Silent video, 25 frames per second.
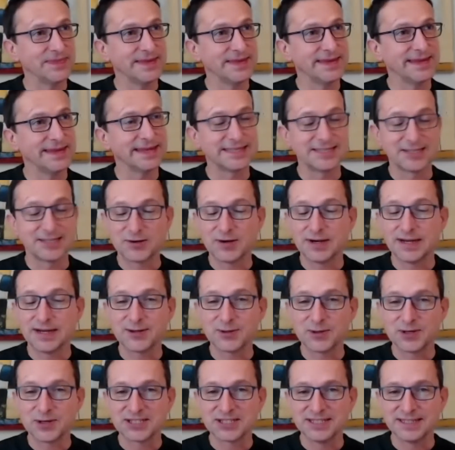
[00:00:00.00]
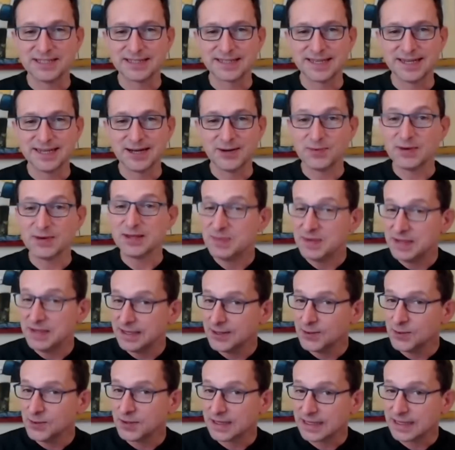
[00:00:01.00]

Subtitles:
that's a great question to start with. You know what?